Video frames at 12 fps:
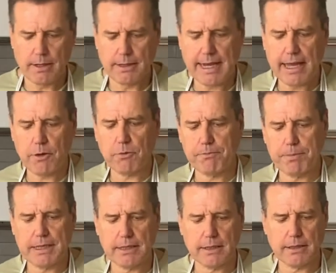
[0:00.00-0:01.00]
Now that we're
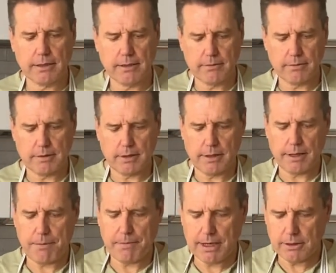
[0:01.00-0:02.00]
beaten that
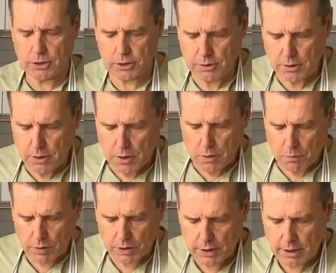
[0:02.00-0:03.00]
much,
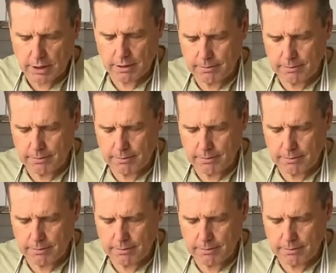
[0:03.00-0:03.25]
we're gonna